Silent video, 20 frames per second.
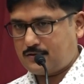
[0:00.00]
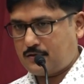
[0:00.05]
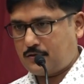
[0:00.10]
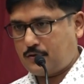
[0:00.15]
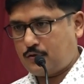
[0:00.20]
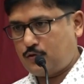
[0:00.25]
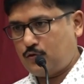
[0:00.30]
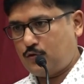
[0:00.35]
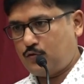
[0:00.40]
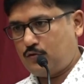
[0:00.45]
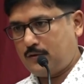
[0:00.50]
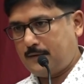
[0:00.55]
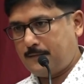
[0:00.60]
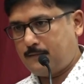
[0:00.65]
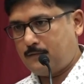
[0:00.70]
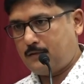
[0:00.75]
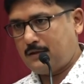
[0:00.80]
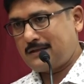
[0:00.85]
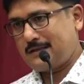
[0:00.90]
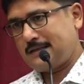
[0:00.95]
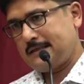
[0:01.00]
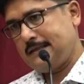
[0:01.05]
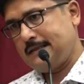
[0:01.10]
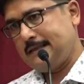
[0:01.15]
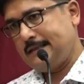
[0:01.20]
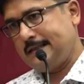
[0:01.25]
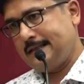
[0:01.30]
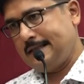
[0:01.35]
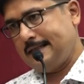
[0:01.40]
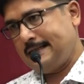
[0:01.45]
or those who have worked,
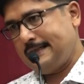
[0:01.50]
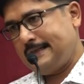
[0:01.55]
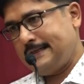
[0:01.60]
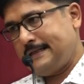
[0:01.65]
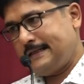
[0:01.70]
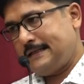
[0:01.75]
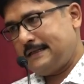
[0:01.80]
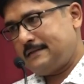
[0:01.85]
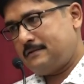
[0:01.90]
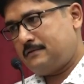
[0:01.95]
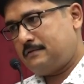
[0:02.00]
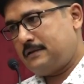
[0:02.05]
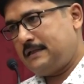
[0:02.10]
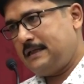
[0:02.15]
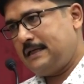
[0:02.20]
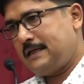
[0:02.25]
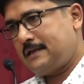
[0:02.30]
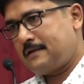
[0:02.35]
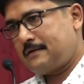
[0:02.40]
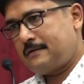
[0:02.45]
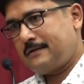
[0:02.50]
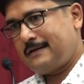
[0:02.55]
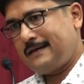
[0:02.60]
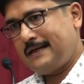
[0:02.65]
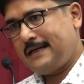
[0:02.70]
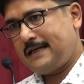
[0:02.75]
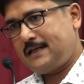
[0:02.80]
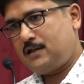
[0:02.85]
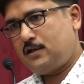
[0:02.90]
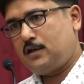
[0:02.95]
they are
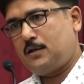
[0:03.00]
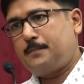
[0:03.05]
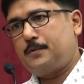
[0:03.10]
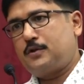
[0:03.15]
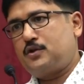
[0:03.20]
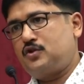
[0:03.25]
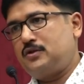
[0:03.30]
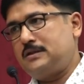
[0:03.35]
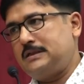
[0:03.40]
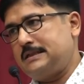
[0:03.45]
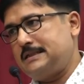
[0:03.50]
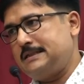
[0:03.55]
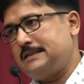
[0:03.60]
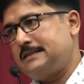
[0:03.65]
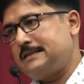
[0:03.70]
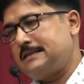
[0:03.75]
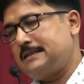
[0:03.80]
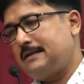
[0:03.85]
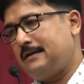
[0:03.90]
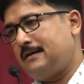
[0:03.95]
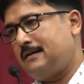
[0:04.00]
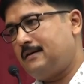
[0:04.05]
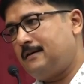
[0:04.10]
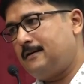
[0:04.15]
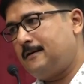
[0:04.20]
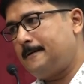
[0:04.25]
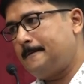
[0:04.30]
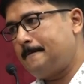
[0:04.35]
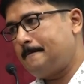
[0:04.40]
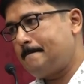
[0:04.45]
getting opportunities.
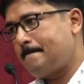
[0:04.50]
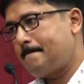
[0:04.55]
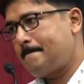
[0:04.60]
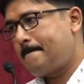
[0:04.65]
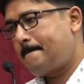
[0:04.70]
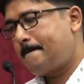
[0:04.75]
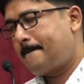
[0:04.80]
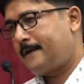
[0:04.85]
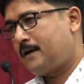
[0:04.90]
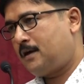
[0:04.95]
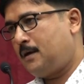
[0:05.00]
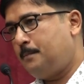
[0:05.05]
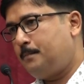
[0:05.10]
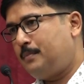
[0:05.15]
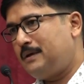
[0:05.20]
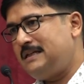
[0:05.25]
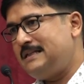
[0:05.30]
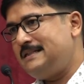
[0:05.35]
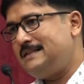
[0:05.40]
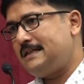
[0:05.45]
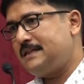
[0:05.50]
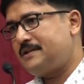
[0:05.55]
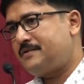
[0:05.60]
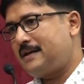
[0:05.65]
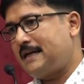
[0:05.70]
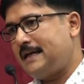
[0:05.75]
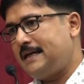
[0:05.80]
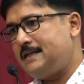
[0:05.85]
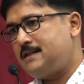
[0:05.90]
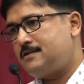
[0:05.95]
Uh, companies are
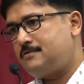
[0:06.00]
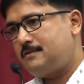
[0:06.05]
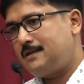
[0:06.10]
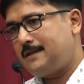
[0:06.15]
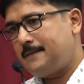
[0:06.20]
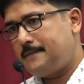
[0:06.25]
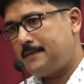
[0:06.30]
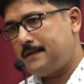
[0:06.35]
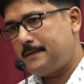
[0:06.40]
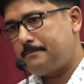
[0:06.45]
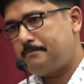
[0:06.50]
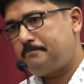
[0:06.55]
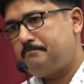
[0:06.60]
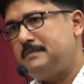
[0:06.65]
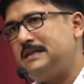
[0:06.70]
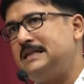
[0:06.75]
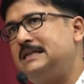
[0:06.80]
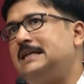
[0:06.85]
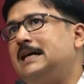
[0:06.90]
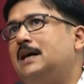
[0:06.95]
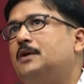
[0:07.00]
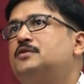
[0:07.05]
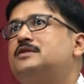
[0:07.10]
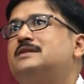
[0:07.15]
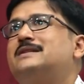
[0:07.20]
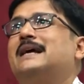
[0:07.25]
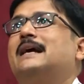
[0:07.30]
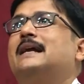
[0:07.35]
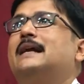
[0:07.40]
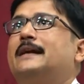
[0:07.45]
trying to develop
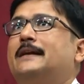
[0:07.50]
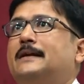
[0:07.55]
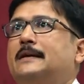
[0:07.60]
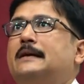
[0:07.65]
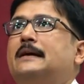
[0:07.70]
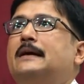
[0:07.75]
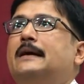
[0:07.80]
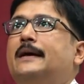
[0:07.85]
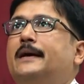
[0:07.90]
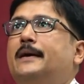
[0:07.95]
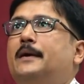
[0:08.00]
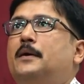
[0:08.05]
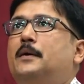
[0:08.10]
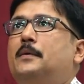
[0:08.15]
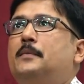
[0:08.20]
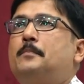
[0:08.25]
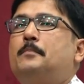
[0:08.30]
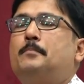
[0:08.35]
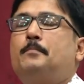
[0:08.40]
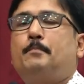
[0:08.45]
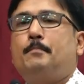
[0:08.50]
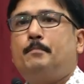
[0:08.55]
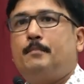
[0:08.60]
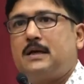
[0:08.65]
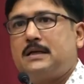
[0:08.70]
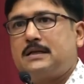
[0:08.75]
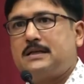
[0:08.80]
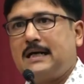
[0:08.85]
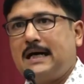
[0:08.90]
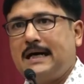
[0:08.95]
in-house talent.
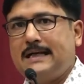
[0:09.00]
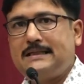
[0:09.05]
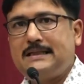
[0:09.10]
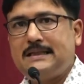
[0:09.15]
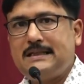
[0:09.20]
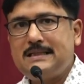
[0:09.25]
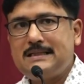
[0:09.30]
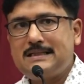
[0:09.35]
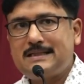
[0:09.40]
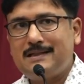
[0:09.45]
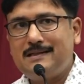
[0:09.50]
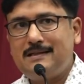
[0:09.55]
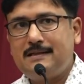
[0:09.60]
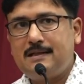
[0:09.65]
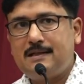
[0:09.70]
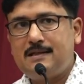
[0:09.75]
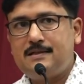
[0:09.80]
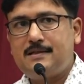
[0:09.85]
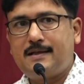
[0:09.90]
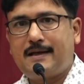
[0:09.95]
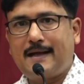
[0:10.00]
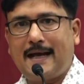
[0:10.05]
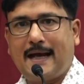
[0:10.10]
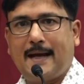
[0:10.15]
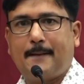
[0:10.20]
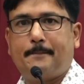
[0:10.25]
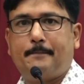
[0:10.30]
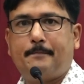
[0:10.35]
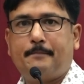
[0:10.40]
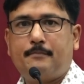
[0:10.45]
But I think still there is a
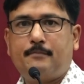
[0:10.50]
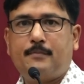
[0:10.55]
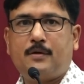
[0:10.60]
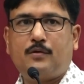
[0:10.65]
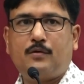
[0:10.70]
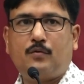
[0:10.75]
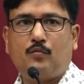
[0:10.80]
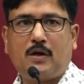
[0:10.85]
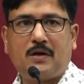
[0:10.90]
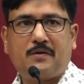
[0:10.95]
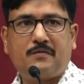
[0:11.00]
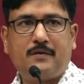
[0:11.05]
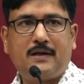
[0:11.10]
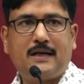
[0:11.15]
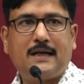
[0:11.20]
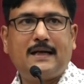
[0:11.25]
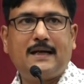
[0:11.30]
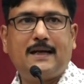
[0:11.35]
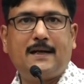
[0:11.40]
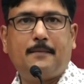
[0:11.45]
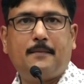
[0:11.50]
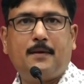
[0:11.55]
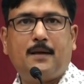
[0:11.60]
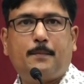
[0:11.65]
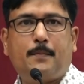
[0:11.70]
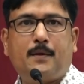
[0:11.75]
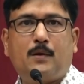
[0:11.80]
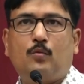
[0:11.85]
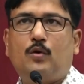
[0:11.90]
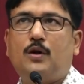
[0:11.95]
gap between what we can
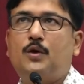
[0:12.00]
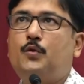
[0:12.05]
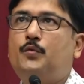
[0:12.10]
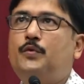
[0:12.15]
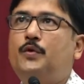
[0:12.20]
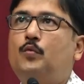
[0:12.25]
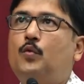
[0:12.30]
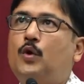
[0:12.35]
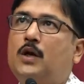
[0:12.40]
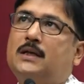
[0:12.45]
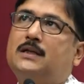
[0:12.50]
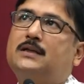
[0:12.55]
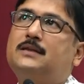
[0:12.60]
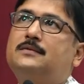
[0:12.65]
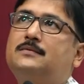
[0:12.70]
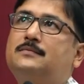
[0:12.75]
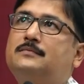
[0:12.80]
develop and what do we want.